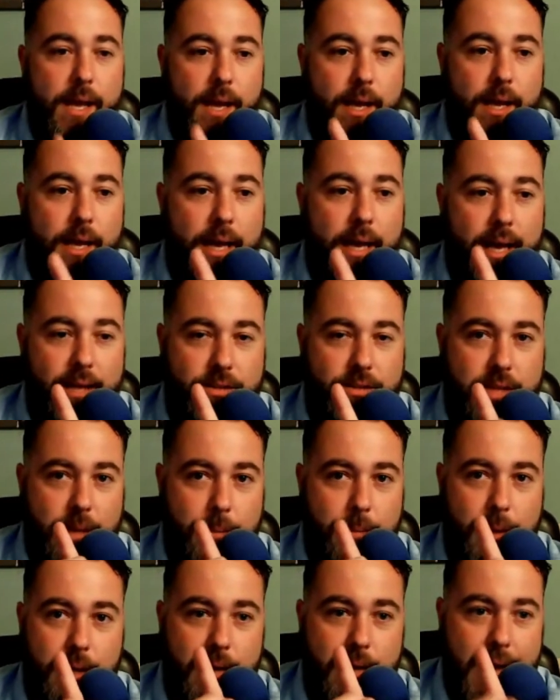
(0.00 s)
it's going to
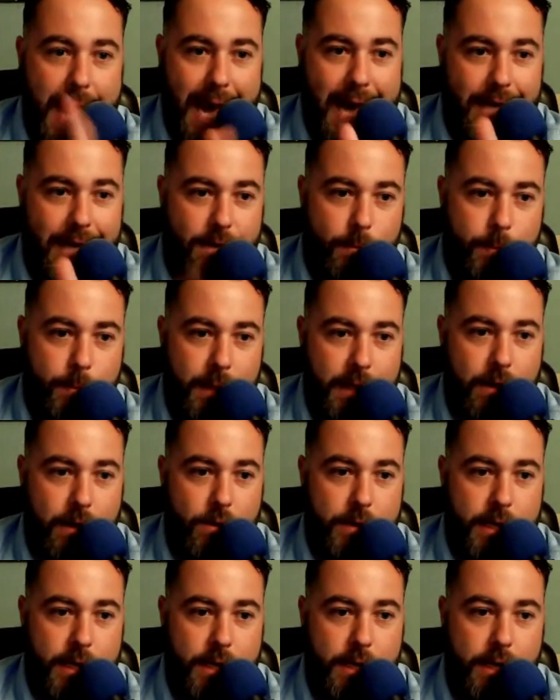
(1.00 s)
be at
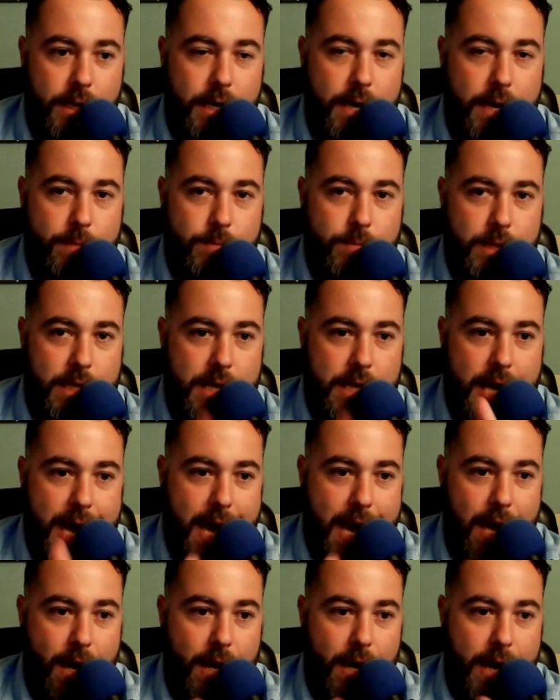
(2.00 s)
BLK9MD,
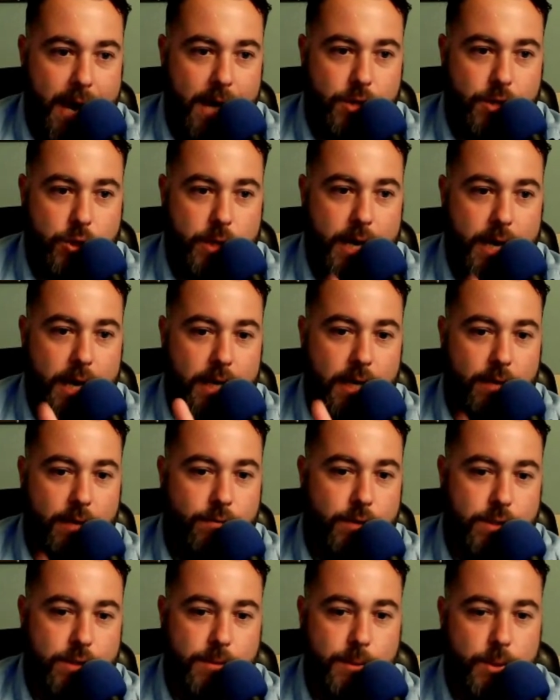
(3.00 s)
hashtag
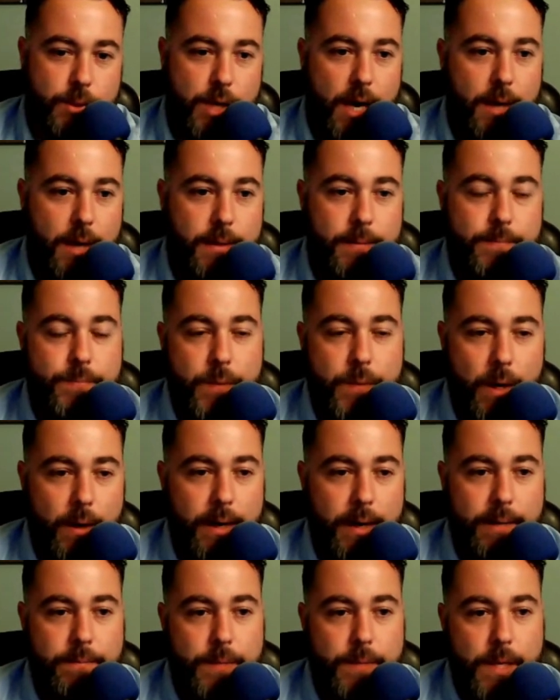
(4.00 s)
invisible dog. All
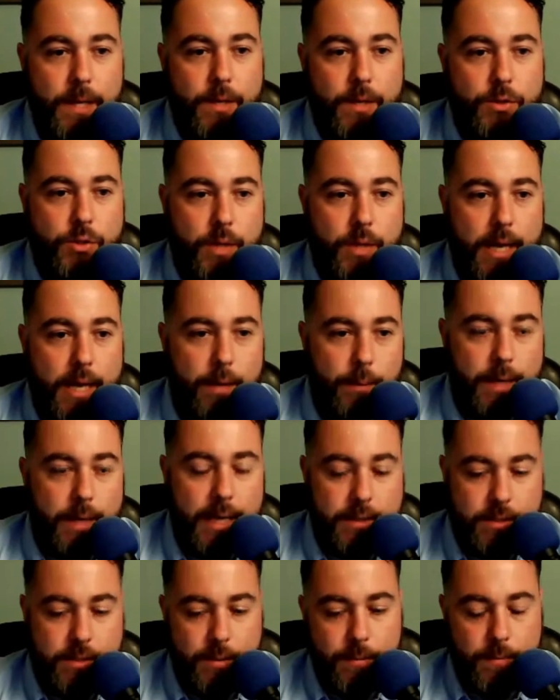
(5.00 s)
right. So now we
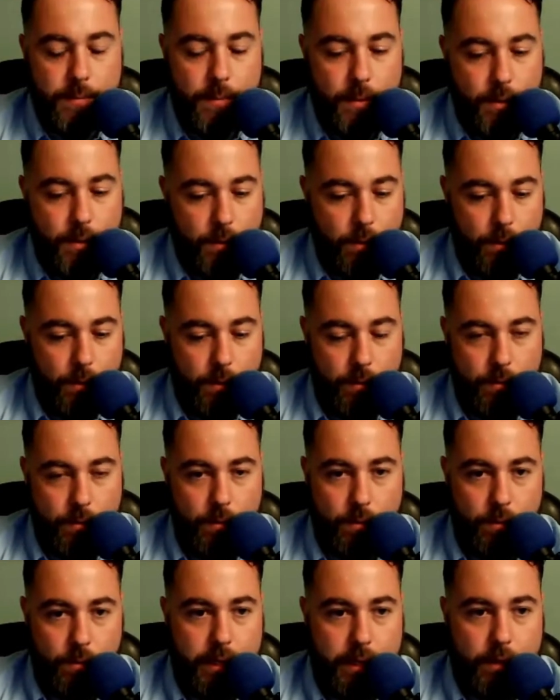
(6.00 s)
got some
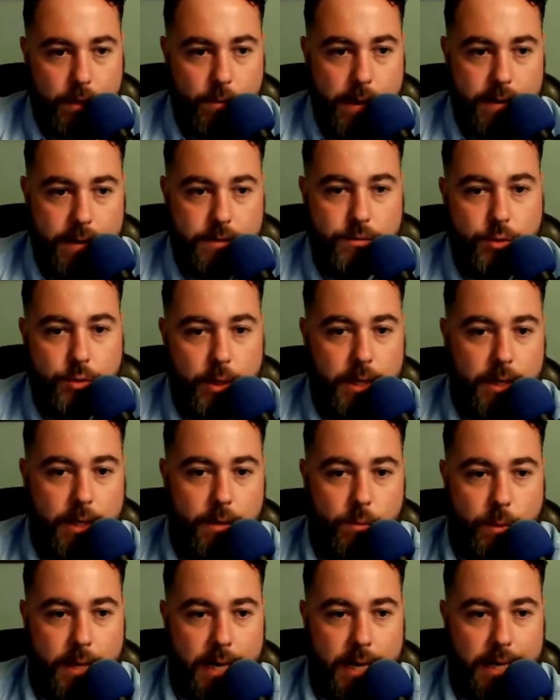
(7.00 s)
interactive
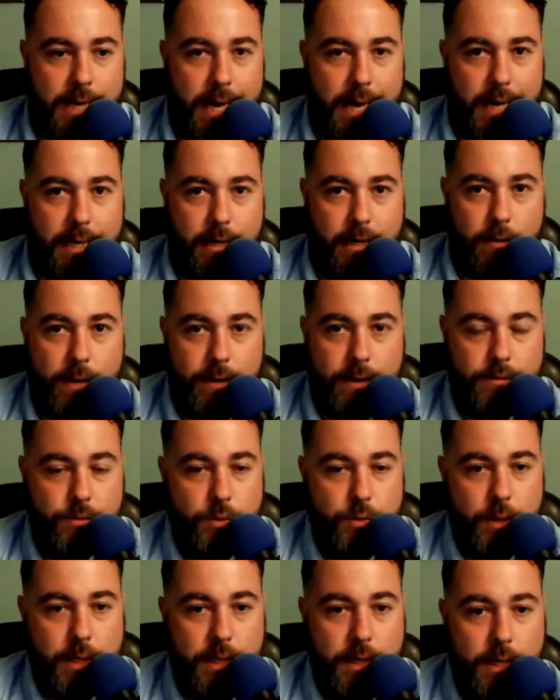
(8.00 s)
training. We got non-interactive
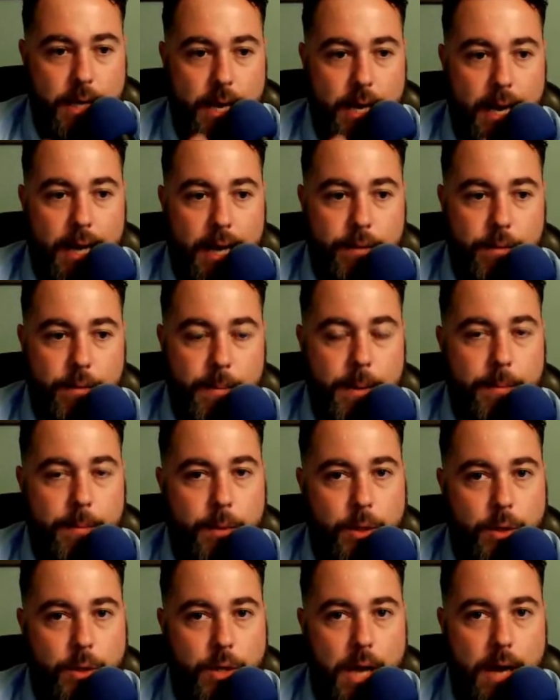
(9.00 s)
training. And remember,
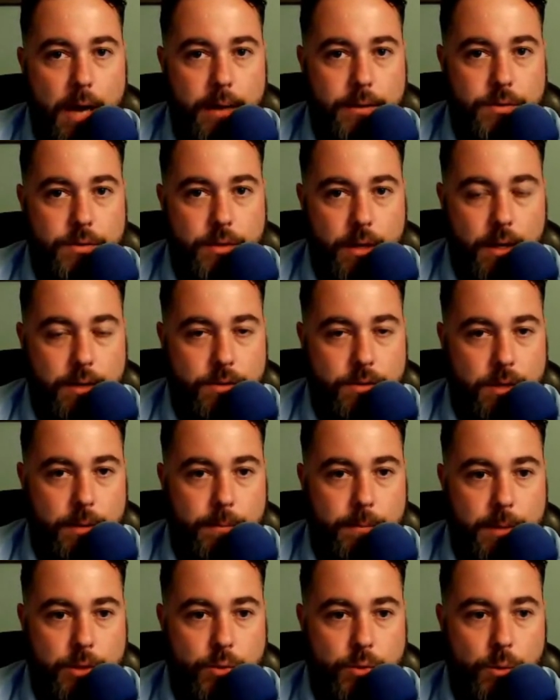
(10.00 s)
your dog is
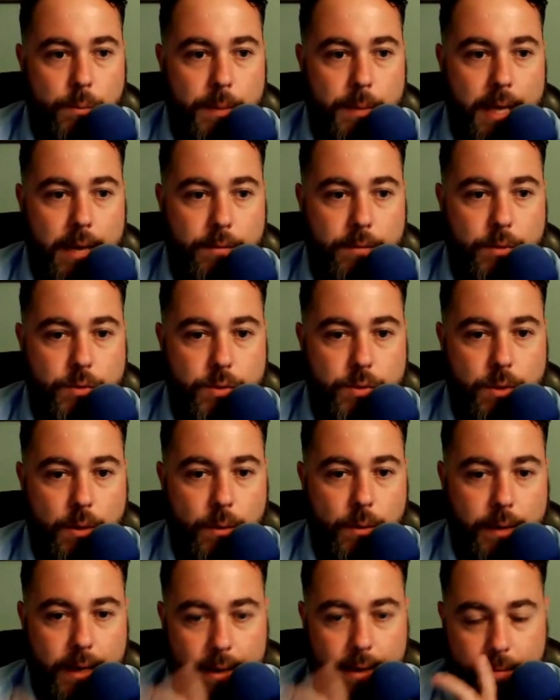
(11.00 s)
habitual behaviors,
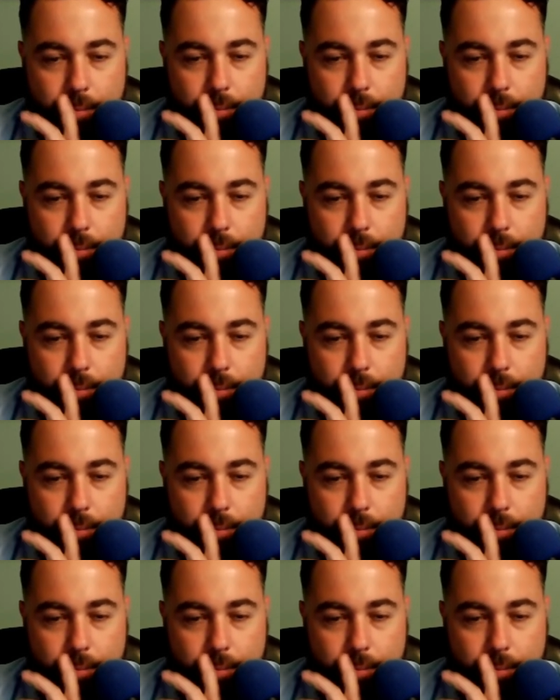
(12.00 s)
okay?